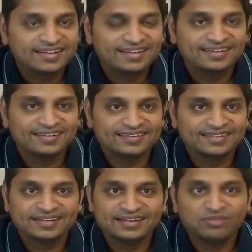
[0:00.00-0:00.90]

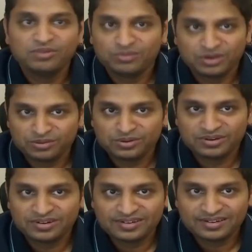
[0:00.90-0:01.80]
and everyone,
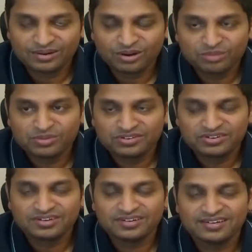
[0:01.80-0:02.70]
even
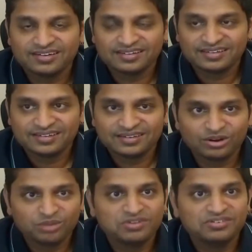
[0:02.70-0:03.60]

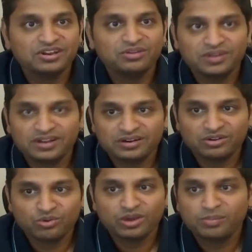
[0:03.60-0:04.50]
Automation Anywhere,
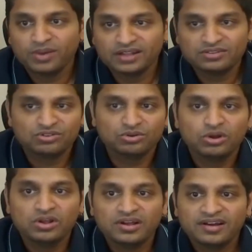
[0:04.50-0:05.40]
UiPath. So
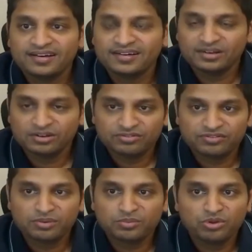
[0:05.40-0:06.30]

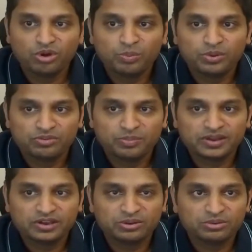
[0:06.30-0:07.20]
from your
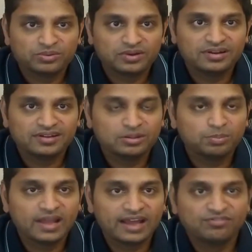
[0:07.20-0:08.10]
perspective, the
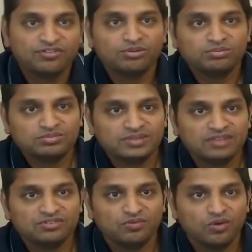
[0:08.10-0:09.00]
platform
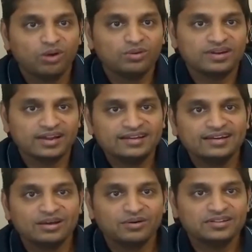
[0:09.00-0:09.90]
has evolved, right?
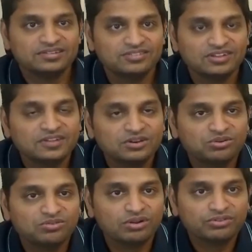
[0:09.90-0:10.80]
Now I see that
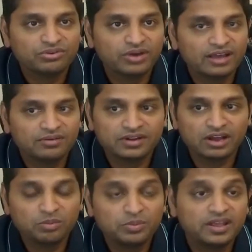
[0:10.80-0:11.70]
you also have an
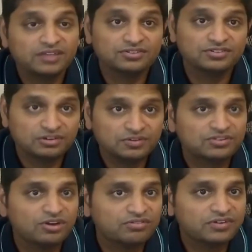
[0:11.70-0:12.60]
RPA as a
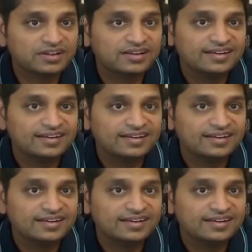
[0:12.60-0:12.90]
service offering.